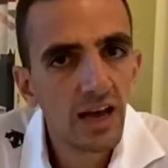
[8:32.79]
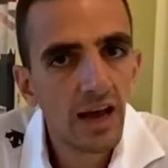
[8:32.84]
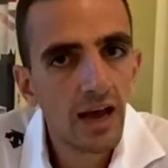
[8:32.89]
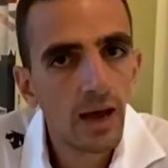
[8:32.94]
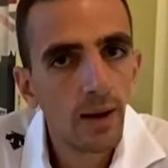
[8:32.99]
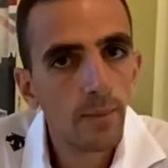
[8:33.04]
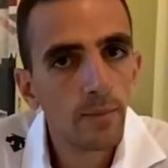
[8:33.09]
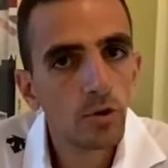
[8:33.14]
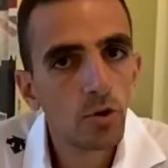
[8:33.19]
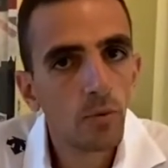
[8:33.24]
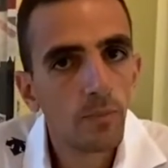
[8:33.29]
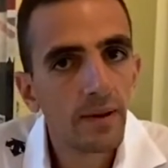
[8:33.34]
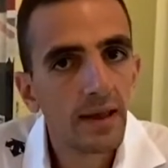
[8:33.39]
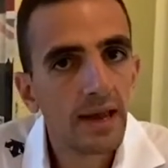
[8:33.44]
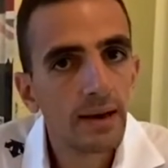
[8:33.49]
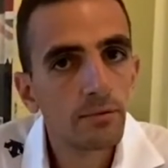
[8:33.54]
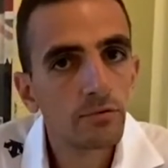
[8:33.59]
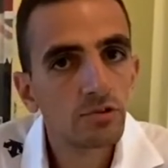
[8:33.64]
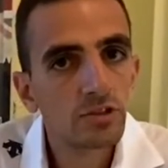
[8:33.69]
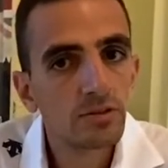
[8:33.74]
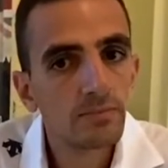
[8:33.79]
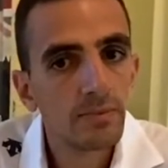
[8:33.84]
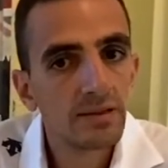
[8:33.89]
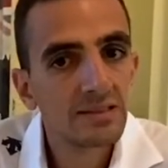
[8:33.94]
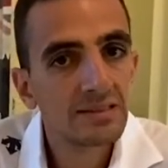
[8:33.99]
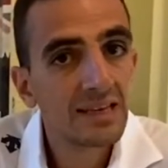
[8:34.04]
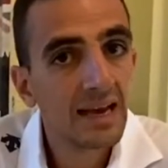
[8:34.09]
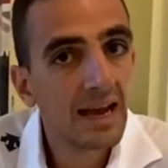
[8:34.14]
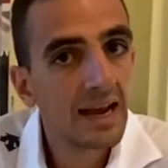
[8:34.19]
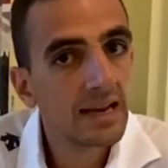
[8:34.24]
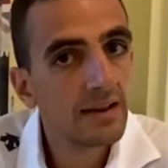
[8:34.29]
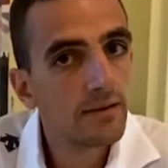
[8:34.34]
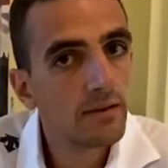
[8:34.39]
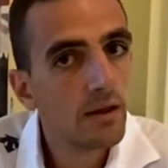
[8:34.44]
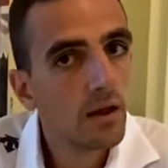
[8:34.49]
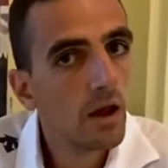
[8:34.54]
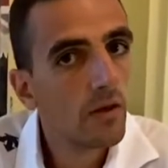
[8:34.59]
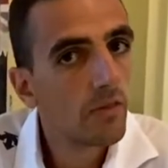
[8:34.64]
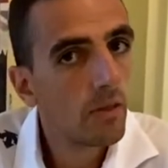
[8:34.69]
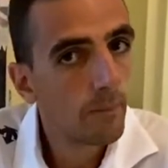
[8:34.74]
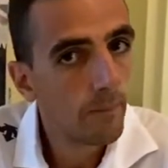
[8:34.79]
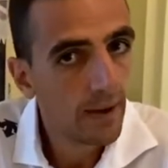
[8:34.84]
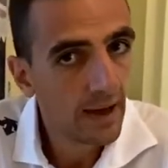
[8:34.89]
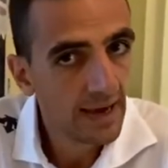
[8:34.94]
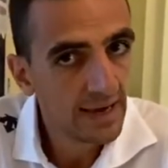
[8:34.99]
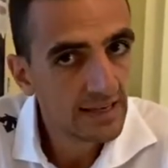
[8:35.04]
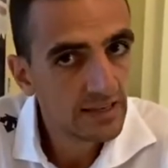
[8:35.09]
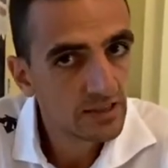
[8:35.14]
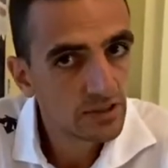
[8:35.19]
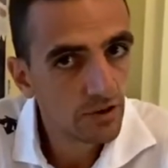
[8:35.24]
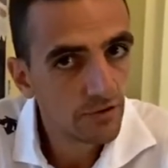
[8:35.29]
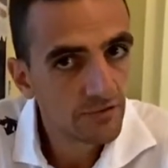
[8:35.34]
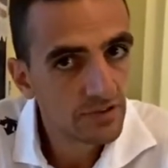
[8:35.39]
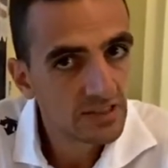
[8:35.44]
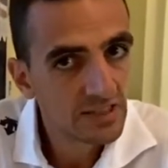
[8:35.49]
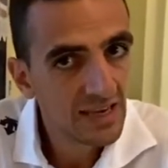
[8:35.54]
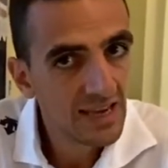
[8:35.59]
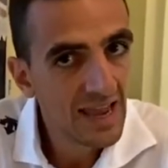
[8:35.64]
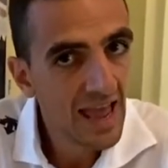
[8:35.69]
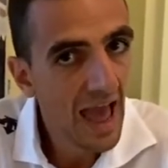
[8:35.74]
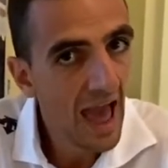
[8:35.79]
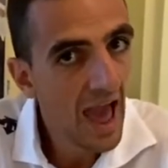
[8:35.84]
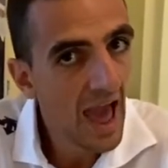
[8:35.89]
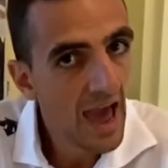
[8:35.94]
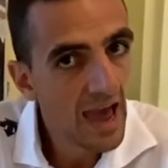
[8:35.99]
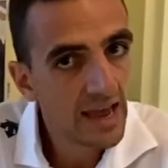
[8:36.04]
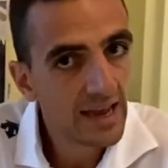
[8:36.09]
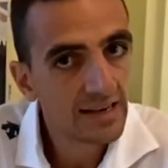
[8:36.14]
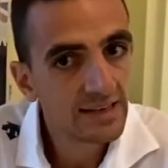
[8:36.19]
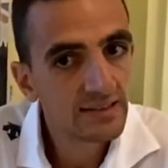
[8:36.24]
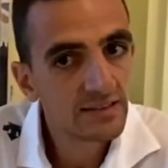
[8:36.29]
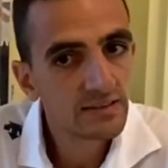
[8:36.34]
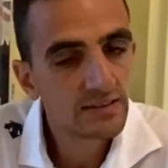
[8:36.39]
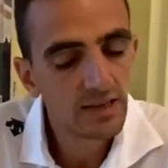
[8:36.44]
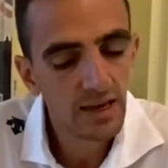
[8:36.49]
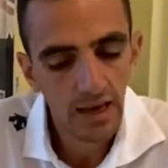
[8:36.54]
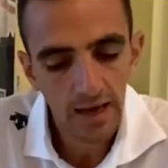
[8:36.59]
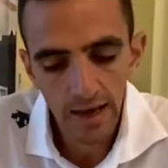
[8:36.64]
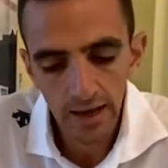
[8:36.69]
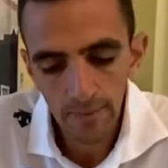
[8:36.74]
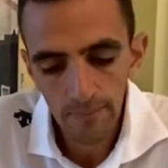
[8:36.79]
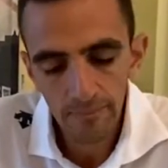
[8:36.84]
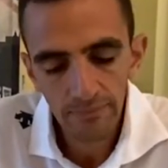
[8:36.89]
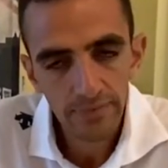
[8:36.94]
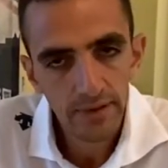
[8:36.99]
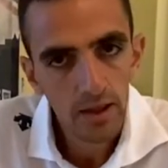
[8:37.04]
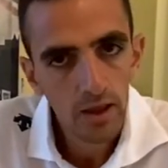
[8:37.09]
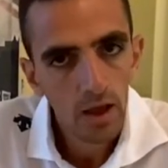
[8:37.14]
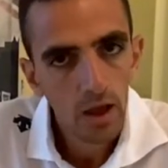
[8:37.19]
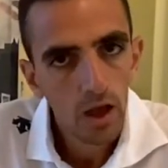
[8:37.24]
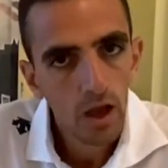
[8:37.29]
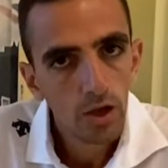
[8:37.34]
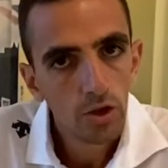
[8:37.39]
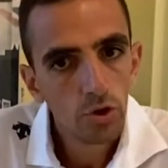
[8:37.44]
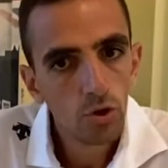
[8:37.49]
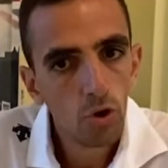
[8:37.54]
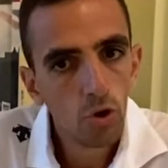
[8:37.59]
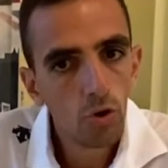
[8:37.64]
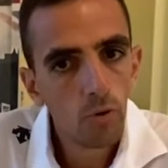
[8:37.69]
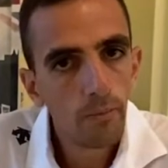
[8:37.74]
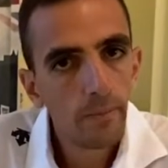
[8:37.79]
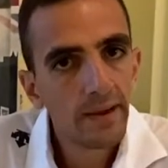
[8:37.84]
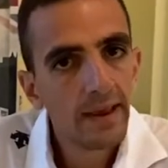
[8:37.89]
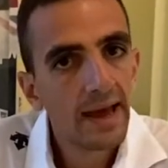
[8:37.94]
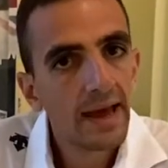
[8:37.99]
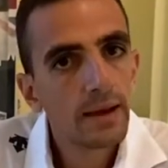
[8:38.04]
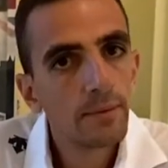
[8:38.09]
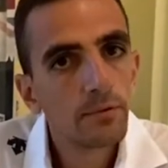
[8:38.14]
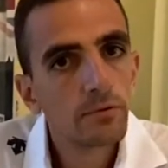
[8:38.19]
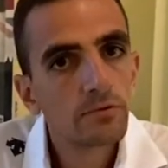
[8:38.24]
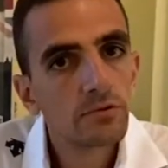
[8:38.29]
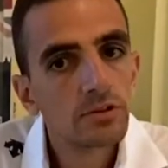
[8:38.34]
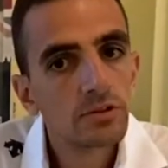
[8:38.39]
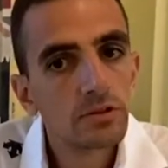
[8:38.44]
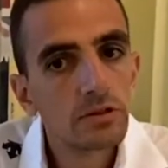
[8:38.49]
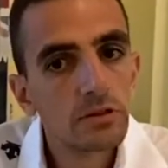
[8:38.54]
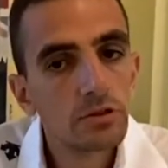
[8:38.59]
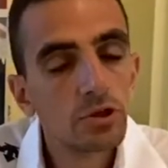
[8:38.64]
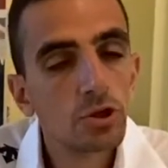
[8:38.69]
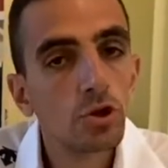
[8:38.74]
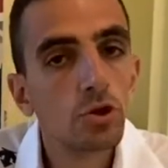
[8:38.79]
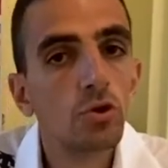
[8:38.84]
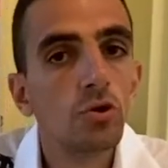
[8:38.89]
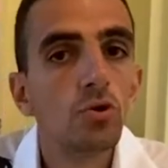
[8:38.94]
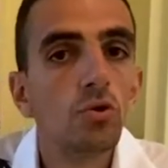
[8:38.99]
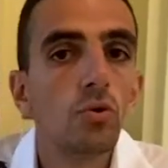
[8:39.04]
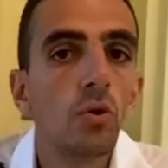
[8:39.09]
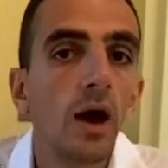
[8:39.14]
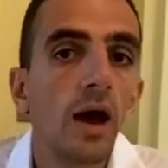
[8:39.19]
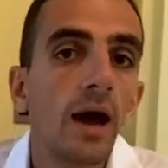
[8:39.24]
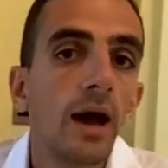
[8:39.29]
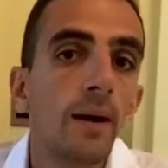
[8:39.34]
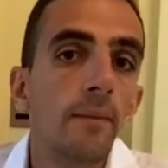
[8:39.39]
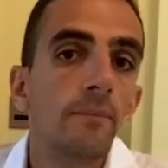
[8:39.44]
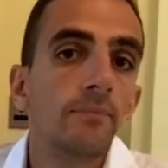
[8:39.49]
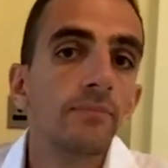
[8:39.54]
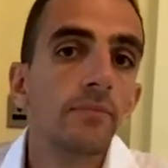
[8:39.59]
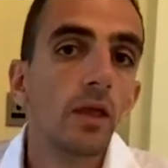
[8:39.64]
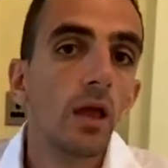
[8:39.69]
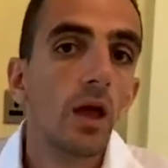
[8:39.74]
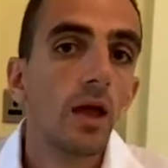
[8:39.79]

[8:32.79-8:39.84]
Um, you'll be able to maintain the pace, obviously, and um, you'll be able to um,